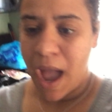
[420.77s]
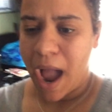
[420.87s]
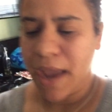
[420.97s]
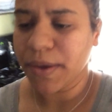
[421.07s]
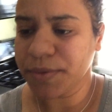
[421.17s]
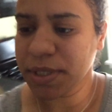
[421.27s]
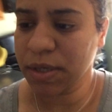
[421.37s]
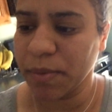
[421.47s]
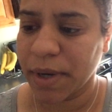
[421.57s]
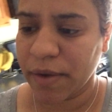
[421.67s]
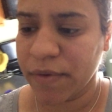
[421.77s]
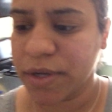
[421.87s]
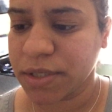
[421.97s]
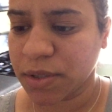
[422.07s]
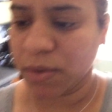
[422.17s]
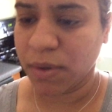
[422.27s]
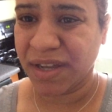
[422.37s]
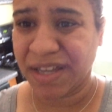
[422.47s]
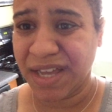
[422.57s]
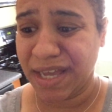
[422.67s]
IUD or whatever. So,
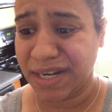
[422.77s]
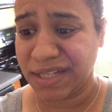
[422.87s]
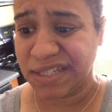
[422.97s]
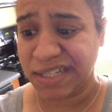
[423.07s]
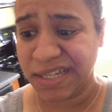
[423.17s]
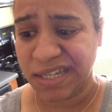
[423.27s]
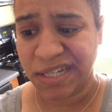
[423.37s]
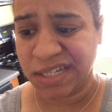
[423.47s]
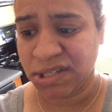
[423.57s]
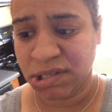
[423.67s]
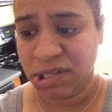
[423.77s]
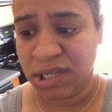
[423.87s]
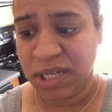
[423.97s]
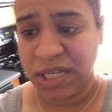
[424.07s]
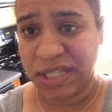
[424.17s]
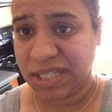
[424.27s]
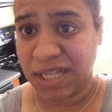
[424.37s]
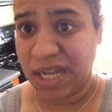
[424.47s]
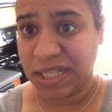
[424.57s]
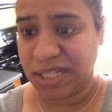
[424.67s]
and it's like, it's
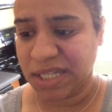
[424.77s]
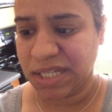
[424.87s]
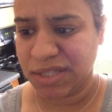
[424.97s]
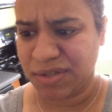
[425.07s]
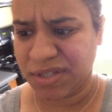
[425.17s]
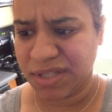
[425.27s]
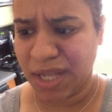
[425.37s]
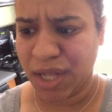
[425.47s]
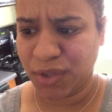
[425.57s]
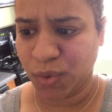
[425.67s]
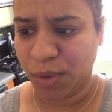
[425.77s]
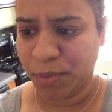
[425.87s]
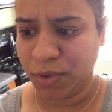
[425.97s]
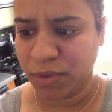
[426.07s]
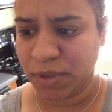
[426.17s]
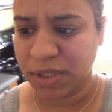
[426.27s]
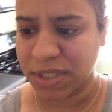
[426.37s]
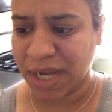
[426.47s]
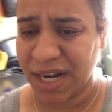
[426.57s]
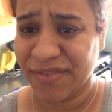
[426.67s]
not normal.
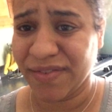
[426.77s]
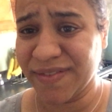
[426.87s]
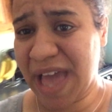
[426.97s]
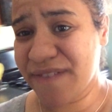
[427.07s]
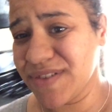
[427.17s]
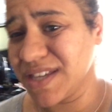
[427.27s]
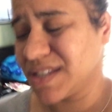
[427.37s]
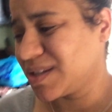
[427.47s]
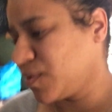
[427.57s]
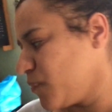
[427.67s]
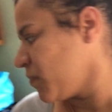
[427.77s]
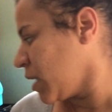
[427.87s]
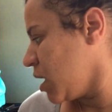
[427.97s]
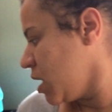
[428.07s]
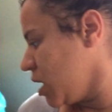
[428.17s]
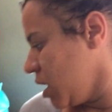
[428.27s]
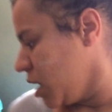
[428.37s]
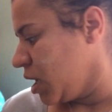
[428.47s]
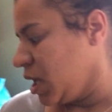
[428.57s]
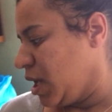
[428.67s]
It's kind of heavy. So
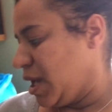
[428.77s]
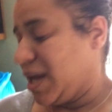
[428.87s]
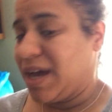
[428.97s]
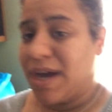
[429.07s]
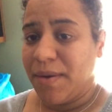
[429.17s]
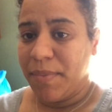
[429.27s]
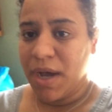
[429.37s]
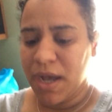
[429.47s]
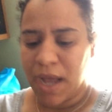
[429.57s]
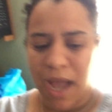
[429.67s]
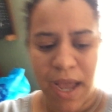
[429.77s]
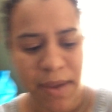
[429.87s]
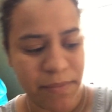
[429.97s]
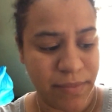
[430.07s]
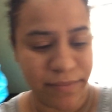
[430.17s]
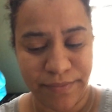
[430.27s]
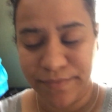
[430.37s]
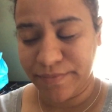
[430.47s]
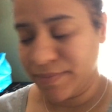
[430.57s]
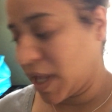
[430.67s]
I'm
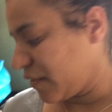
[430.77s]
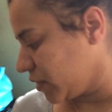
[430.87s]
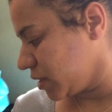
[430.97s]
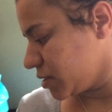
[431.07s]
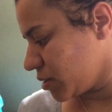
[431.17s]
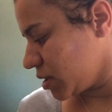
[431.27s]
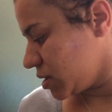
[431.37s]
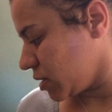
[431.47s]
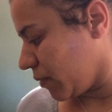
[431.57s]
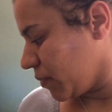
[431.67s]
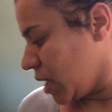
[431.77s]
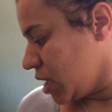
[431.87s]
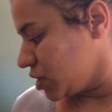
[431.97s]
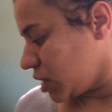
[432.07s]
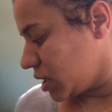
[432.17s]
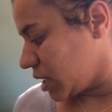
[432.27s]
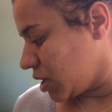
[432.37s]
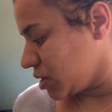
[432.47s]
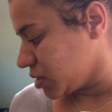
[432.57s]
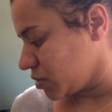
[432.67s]
not feeling too good. So John
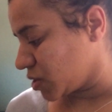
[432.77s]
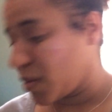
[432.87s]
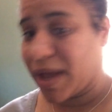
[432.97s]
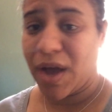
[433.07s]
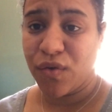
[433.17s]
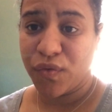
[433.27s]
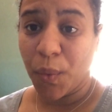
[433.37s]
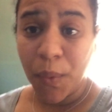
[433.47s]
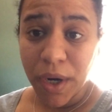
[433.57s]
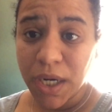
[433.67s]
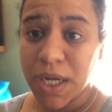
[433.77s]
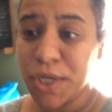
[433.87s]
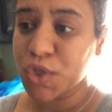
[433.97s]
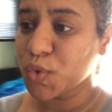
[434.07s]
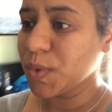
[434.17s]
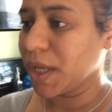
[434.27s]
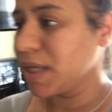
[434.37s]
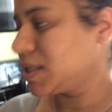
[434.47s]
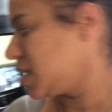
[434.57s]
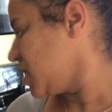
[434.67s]
also is going out for work
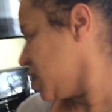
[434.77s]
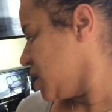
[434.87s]
tonight.